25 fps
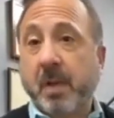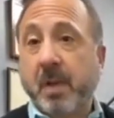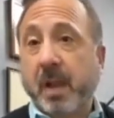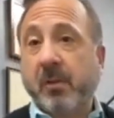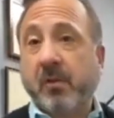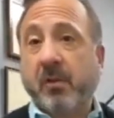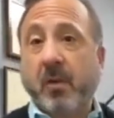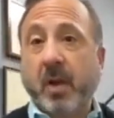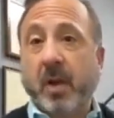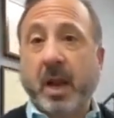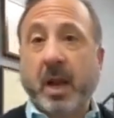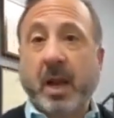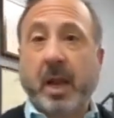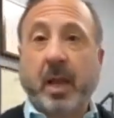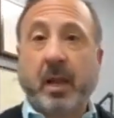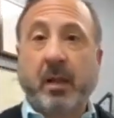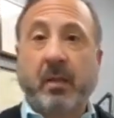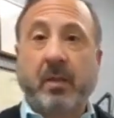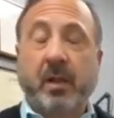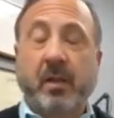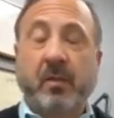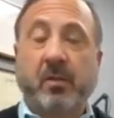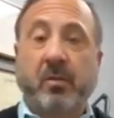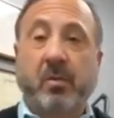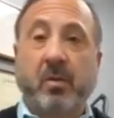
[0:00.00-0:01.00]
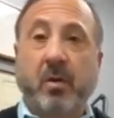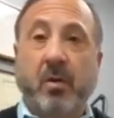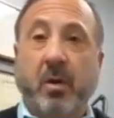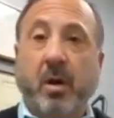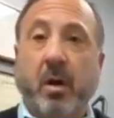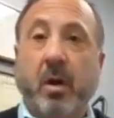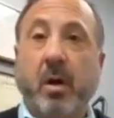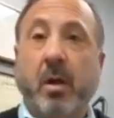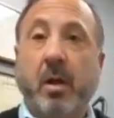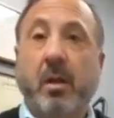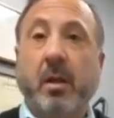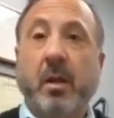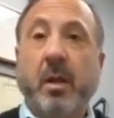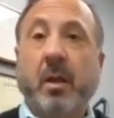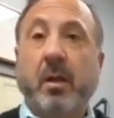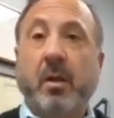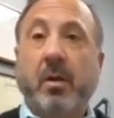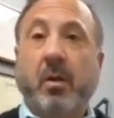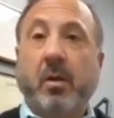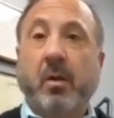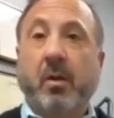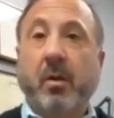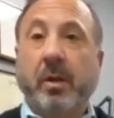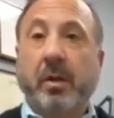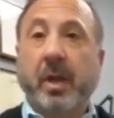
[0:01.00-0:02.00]
my training, these were all
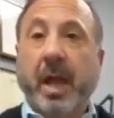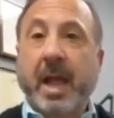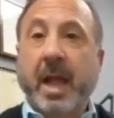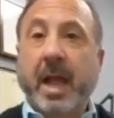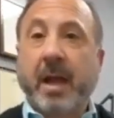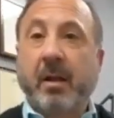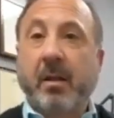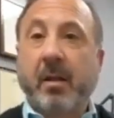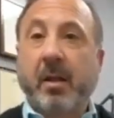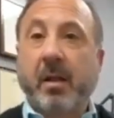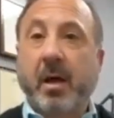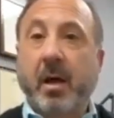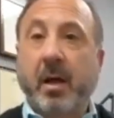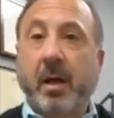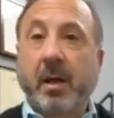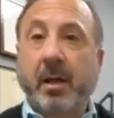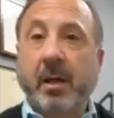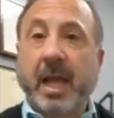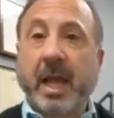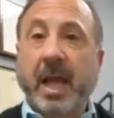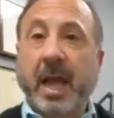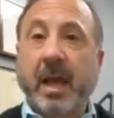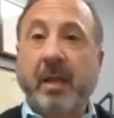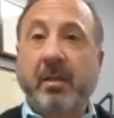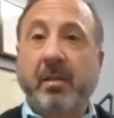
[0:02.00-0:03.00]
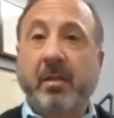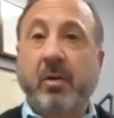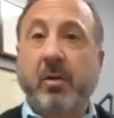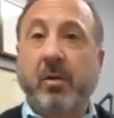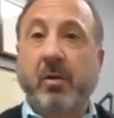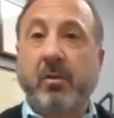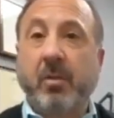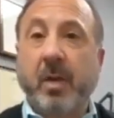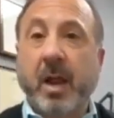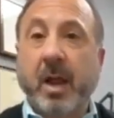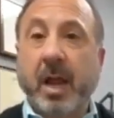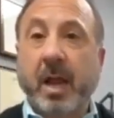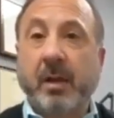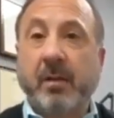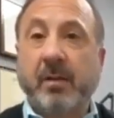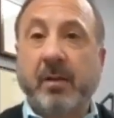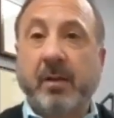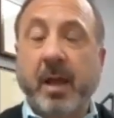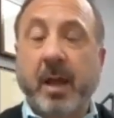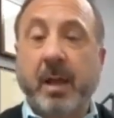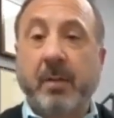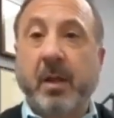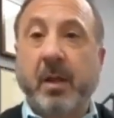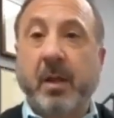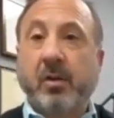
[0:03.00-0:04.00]
old analog cathode ray
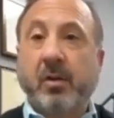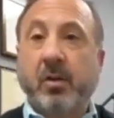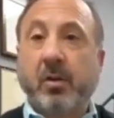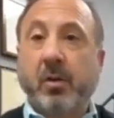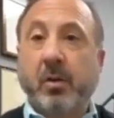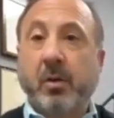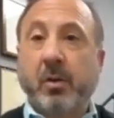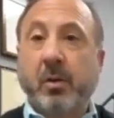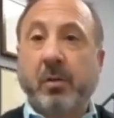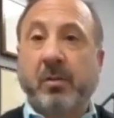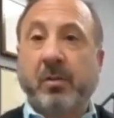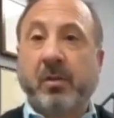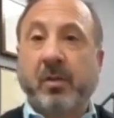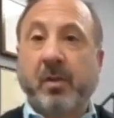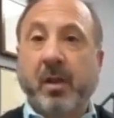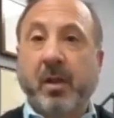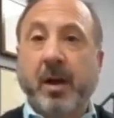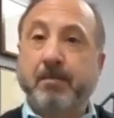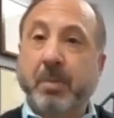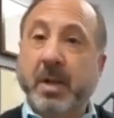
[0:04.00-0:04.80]
type tubes,